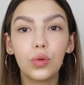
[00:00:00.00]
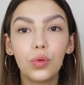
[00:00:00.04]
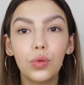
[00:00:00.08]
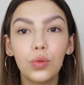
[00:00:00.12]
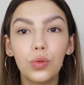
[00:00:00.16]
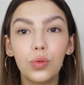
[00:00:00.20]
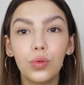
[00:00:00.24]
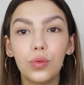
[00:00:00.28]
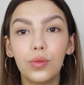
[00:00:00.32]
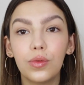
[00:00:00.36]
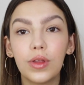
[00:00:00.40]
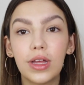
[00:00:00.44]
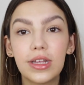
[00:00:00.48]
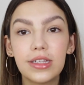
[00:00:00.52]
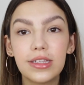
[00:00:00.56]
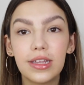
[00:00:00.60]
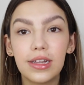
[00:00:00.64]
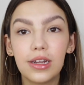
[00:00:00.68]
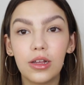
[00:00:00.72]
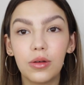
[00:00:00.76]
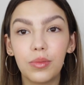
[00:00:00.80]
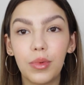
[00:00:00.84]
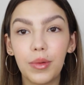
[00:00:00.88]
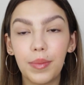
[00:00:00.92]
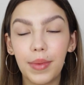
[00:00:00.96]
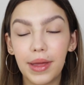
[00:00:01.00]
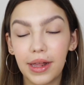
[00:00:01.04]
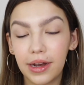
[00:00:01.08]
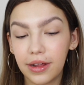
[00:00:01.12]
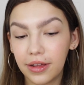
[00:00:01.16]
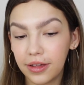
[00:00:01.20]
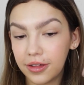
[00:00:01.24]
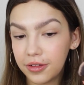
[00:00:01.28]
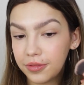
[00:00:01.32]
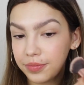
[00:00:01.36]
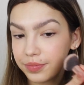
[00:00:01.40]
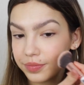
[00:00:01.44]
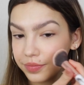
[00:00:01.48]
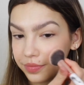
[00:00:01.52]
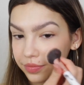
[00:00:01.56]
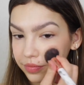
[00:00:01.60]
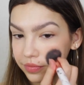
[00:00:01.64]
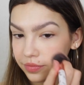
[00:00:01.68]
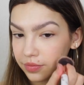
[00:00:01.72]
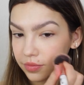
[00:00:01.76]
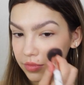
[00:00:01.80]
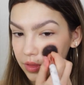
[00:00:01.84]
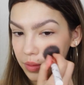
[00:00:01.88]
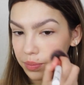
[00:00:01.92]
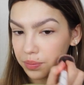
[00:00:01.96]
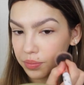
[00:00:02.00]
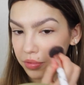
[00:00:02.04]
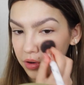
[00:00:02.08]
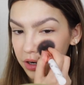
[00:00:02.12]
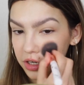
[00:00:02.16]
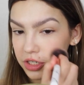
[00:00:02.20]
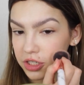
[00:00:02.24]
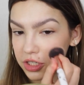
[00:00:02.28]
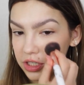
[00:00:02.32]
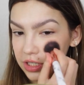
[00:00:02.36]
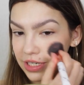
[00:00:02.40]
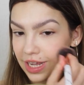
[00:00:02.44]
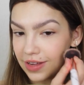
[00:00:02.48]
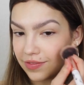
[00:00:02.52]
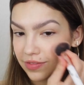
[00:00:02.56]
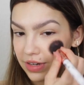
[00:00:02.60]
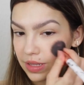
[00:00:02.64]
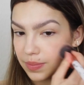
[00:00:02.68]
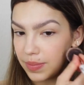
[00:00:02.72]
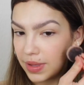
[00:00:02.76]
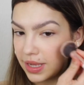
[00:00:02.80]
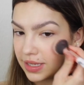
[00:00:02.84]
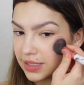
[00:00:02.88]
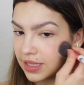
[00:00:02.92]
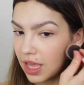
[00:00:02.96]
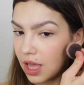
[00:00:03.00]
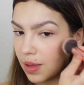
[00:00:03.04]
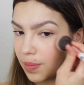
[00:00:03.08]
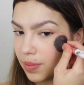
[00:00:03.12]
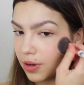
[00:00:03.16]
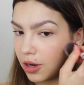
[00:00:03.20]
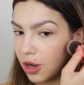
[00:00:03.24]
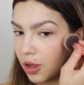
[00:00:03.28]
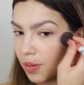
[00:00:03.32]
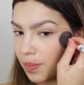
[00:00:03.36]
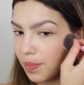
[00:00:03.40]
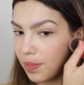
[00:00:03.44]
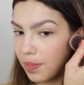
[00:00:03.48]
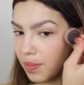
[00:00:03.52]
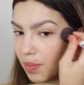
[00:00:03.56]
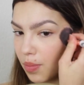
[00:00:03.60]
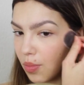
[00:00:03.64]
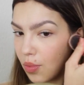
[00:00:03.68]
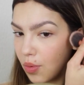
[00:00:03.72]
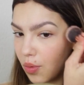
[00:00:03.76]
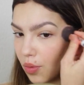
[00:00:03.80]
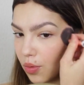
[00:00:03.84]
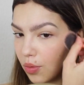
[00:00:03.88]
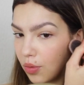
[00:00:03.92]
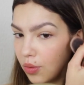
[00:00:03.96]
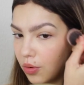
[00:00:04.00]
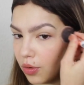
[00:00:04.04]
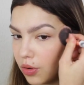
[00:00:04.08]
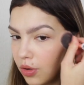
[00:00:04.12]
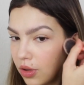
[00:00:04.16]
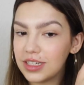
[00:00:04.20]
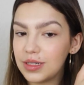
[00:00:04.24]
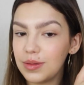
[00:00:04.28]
Ooh, that's a little bit better brush definitely picks it up a lot more.